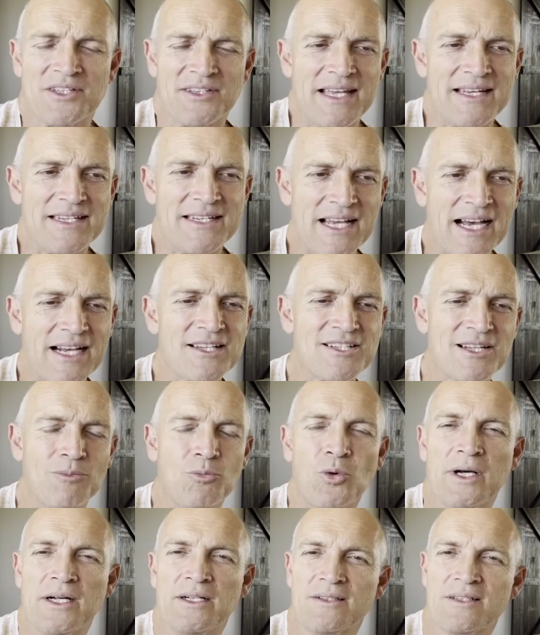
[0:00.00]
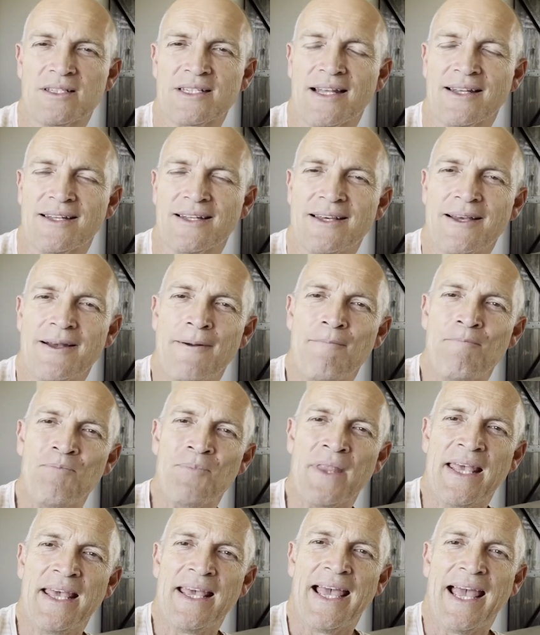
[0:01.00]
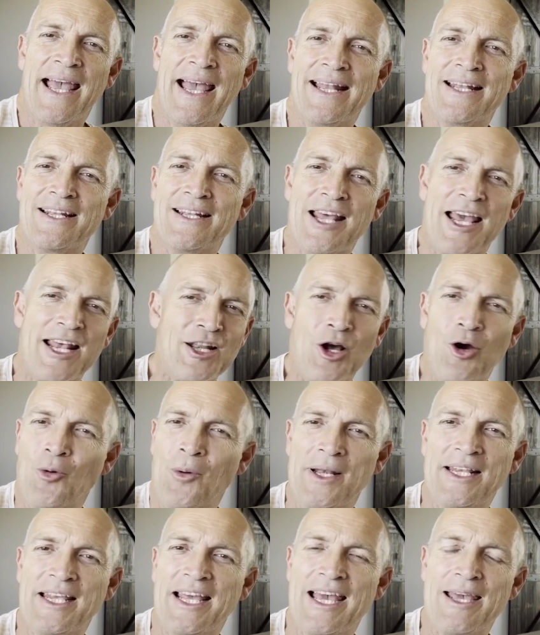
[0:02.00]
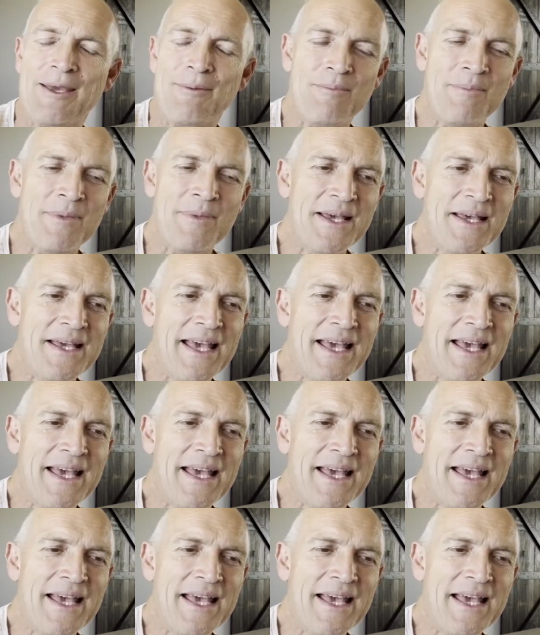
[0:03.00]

And they dug some wells and, and, and no one came.